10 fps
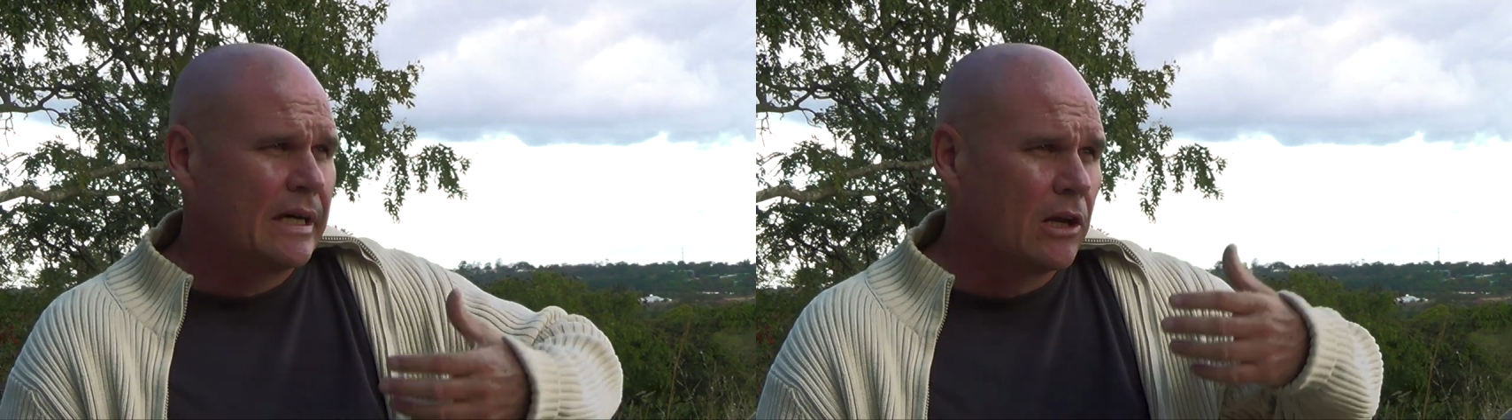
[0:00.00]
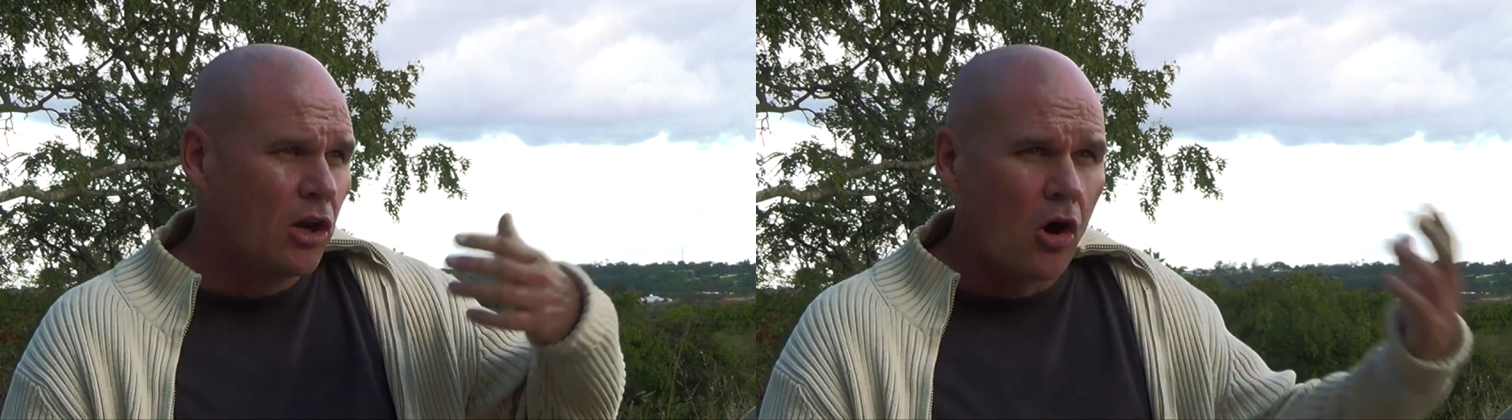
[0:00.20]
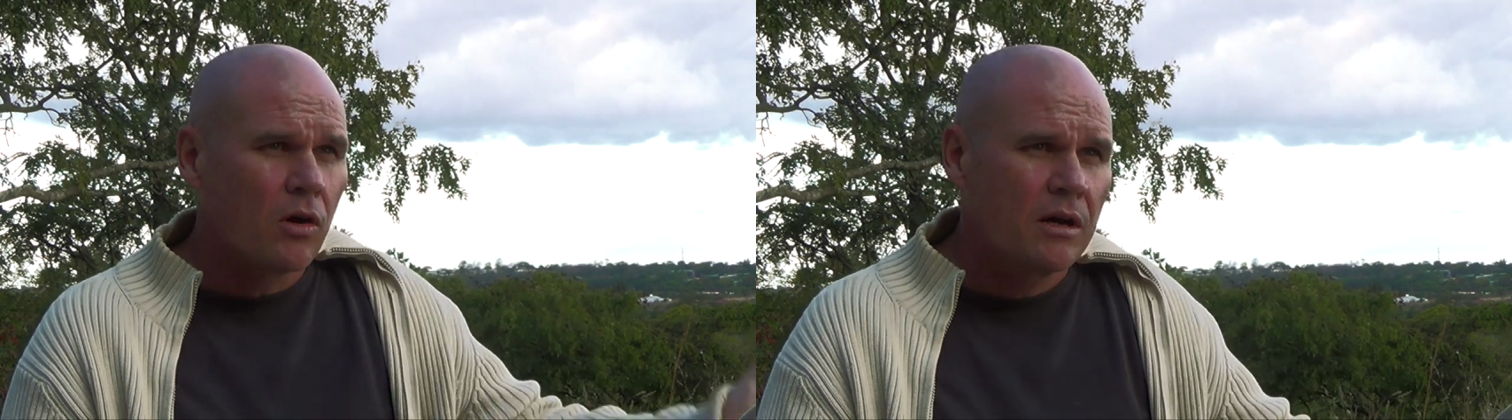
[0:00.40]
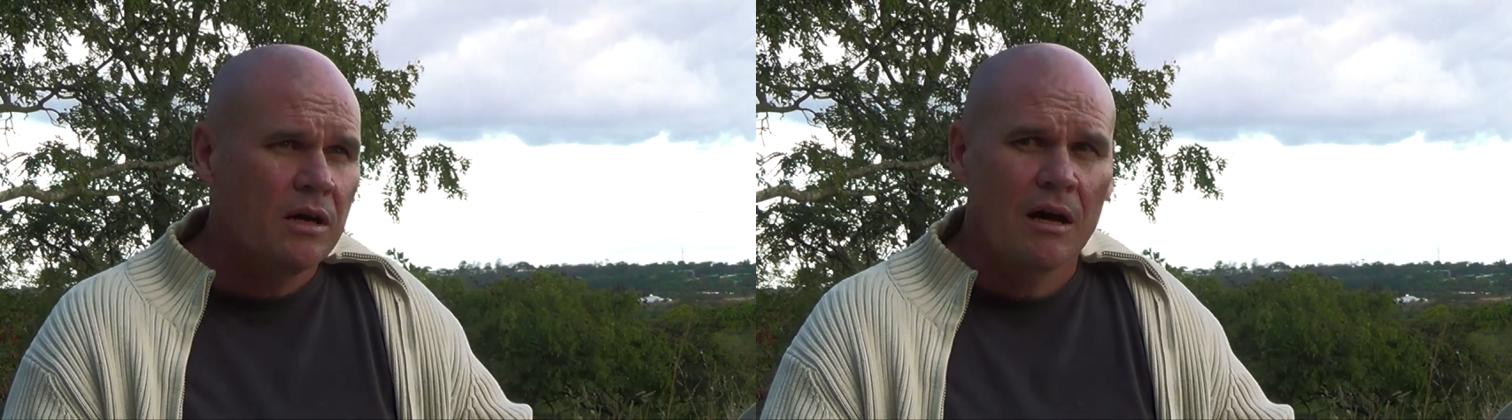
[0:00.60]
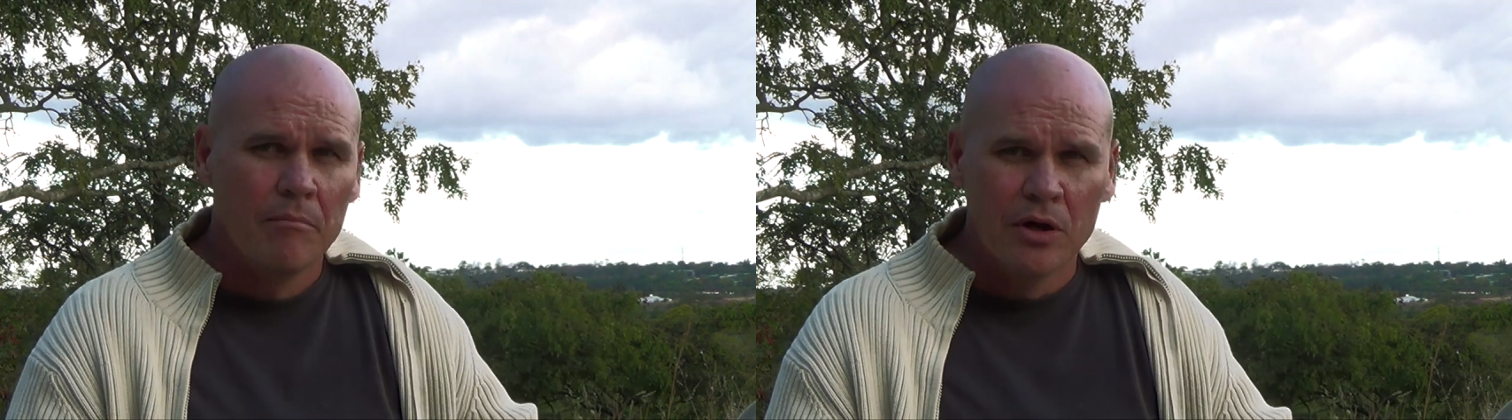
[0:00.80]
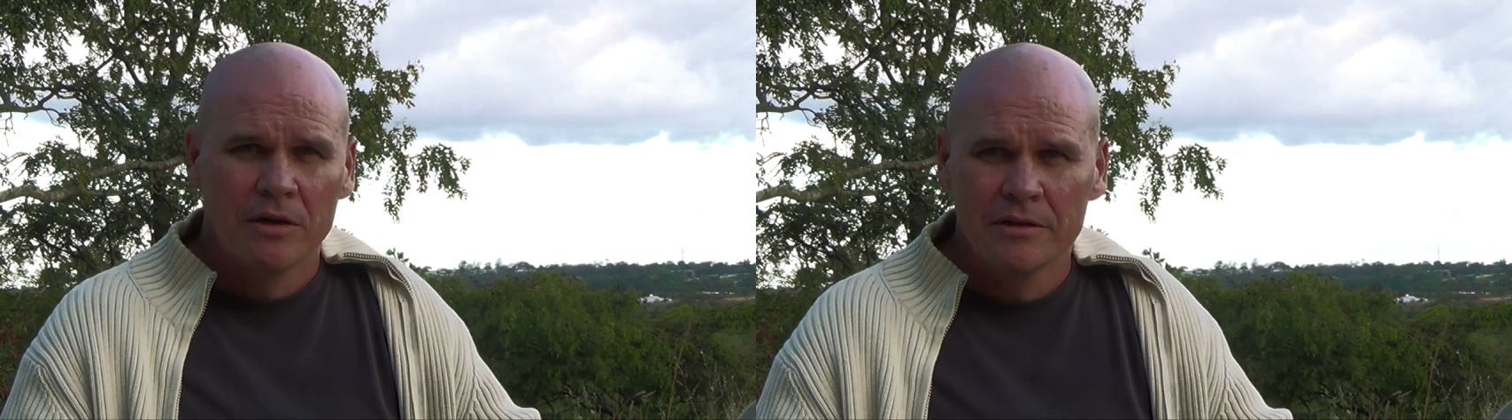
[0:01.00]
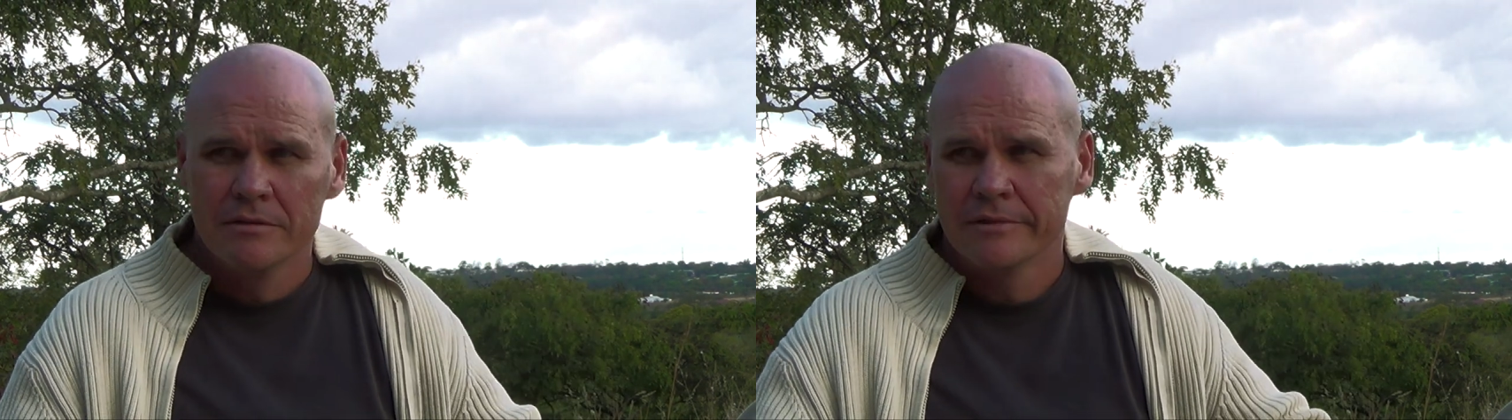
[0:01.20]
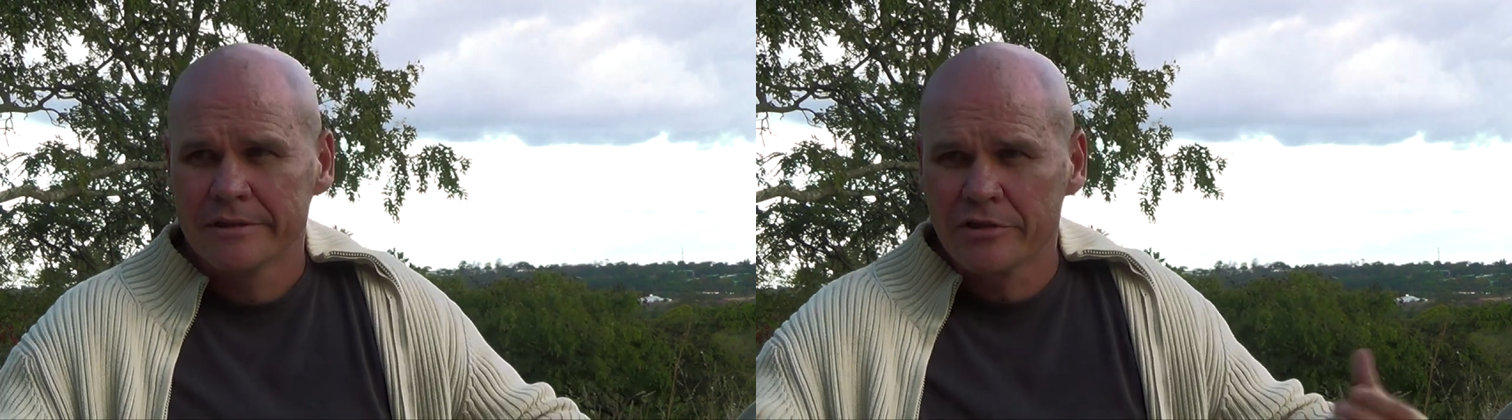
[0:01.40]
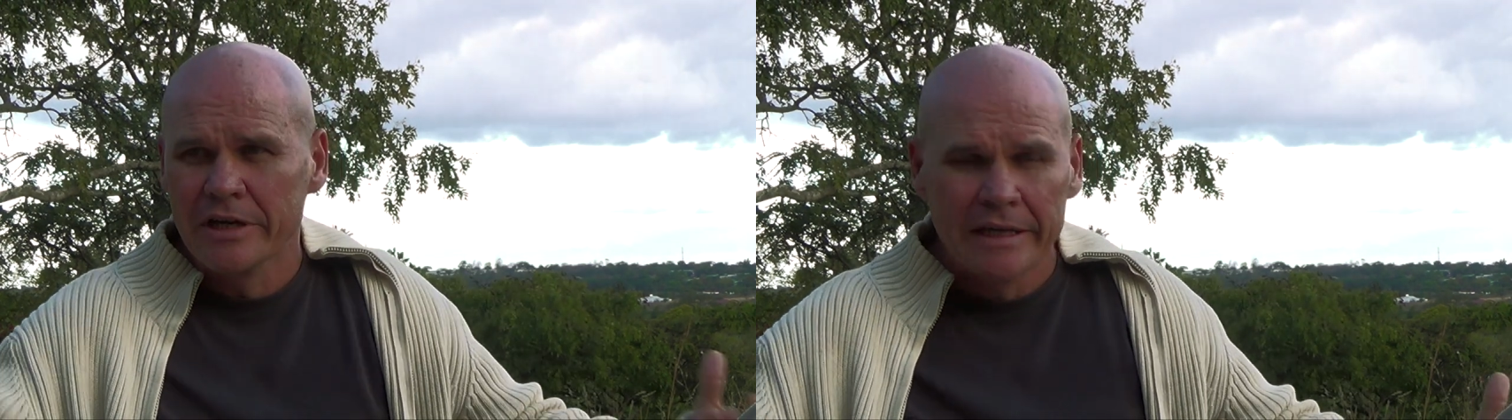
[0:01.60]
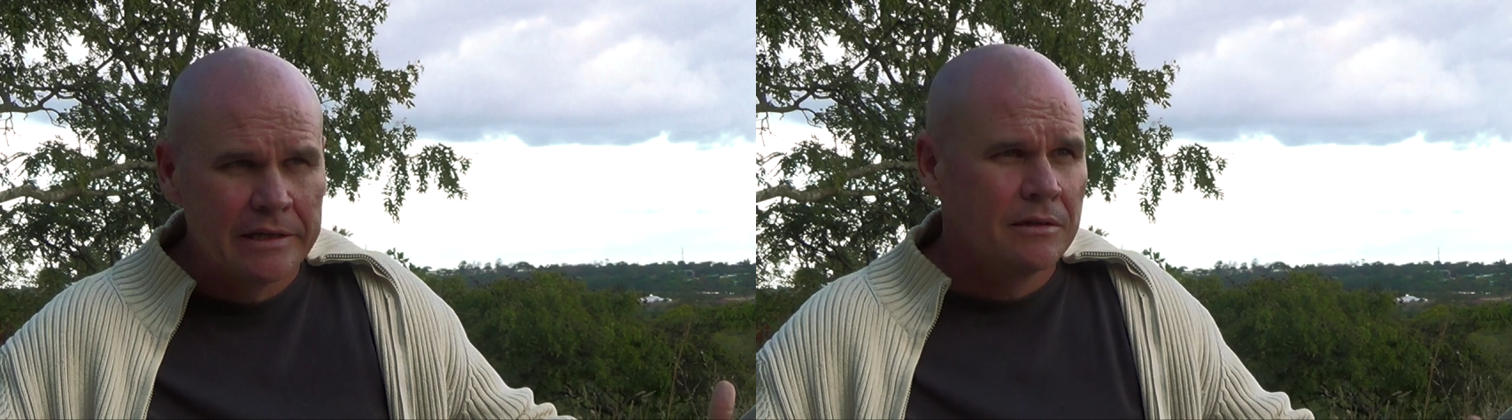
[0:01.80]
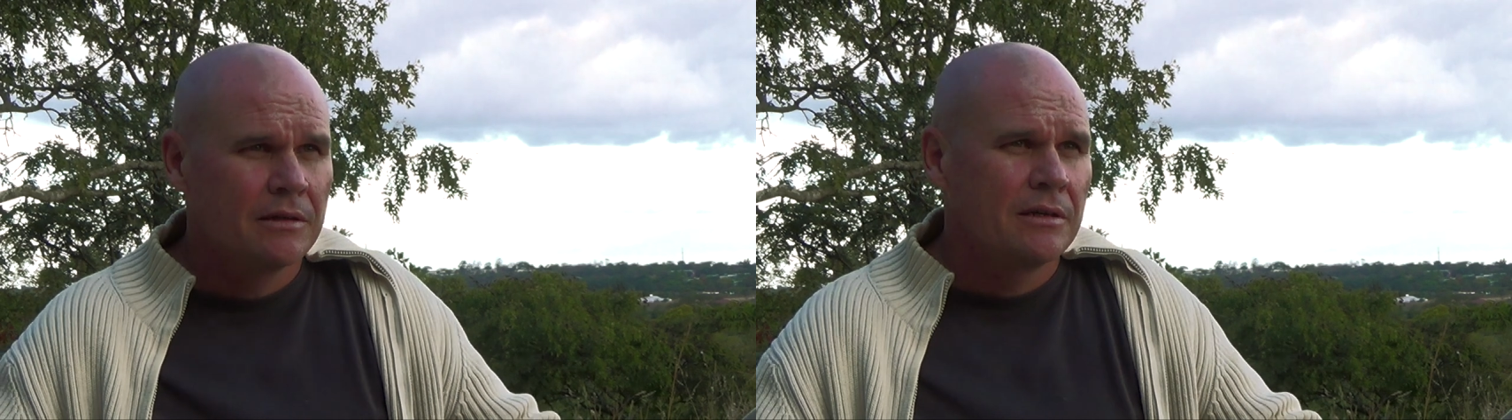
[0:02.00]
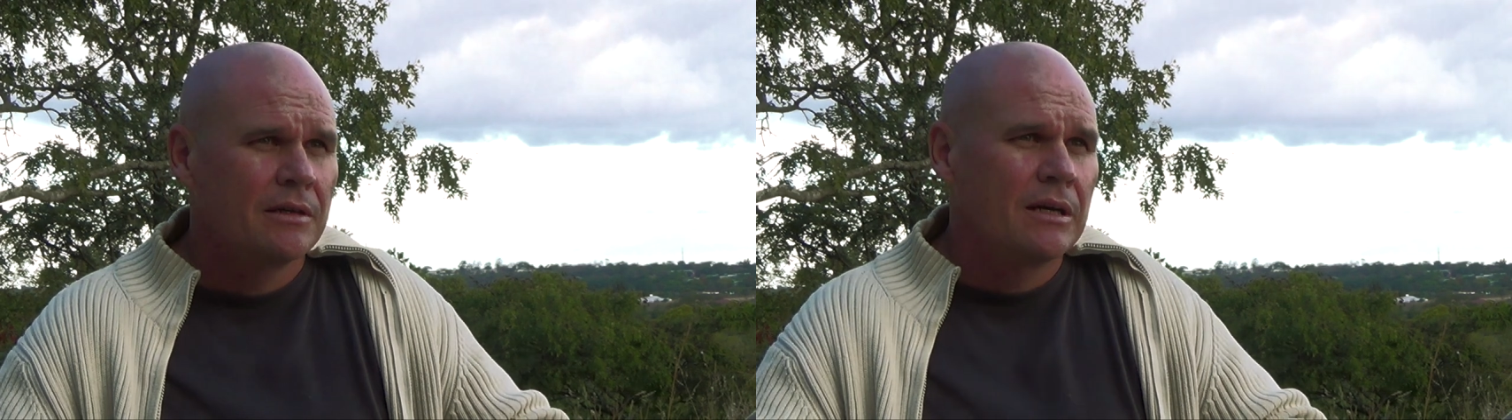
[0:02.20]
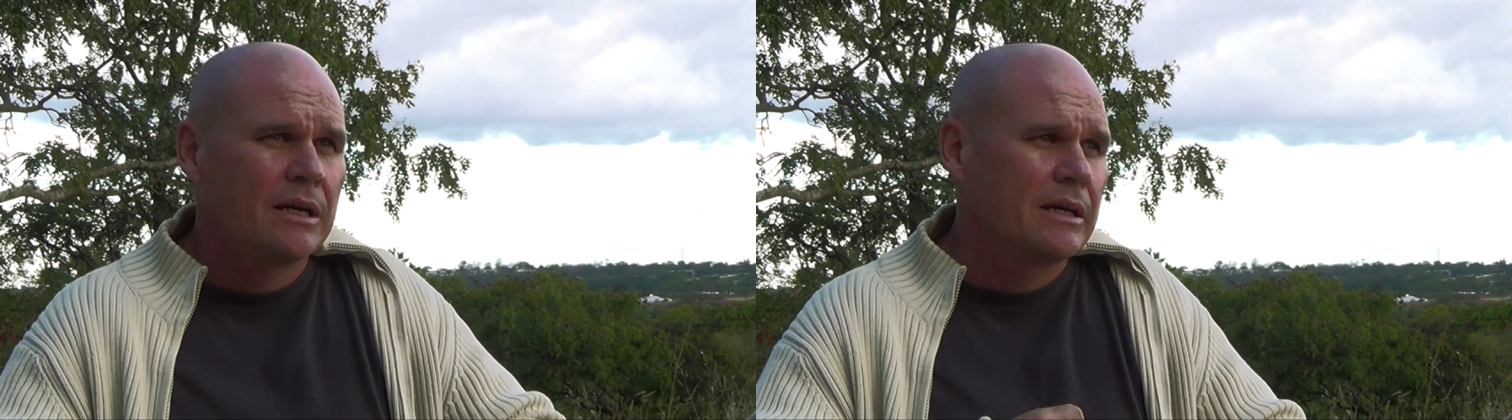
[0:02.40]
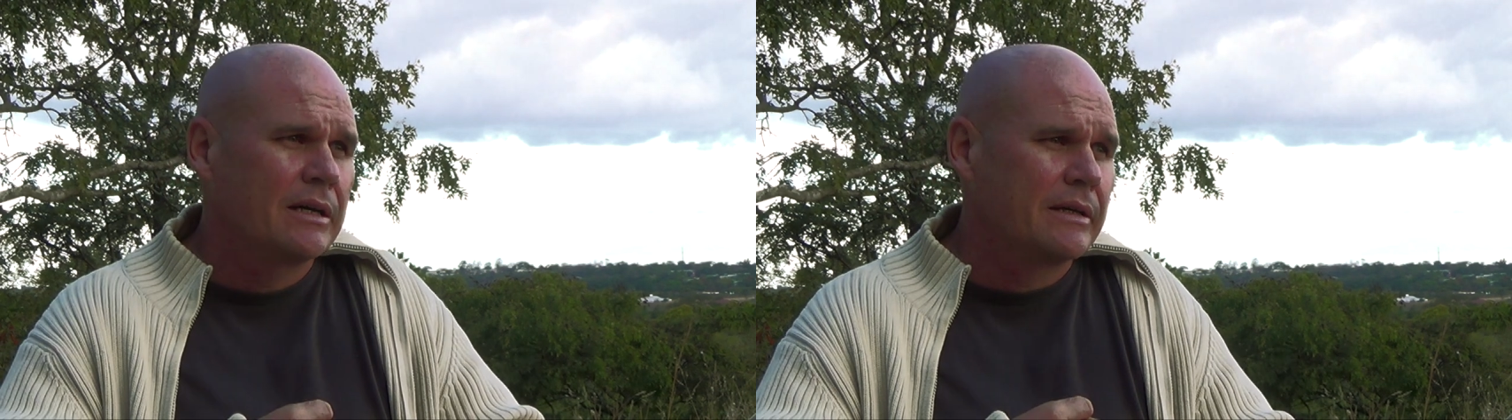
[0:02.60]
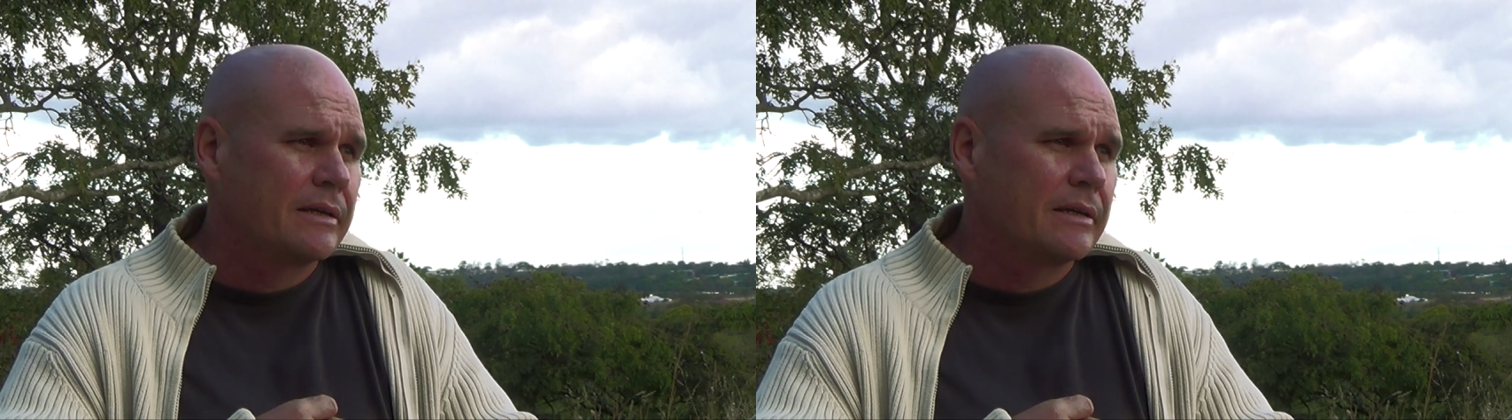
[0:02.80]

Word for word: a log, a bird, a tree, uh,